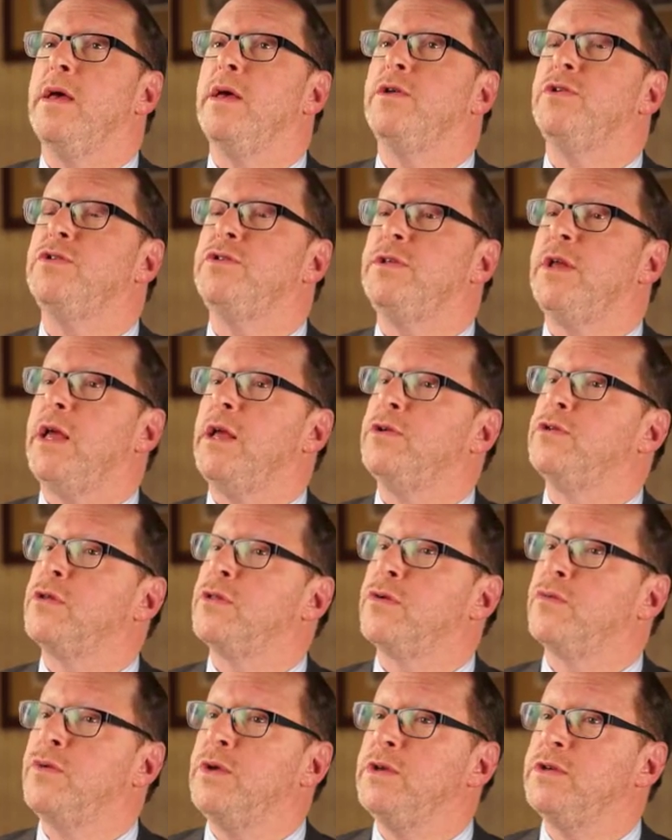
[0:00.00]
stage
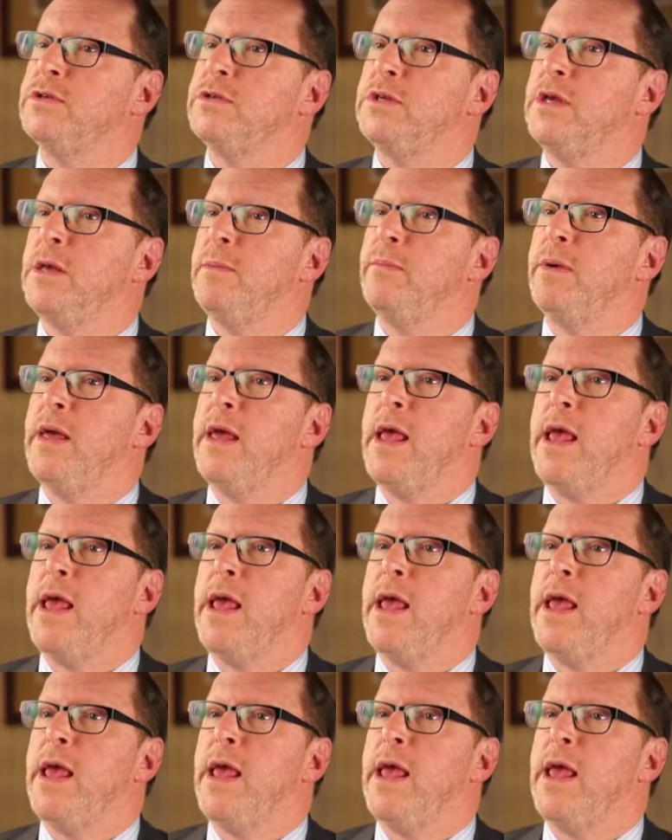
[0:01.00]
3 sleep,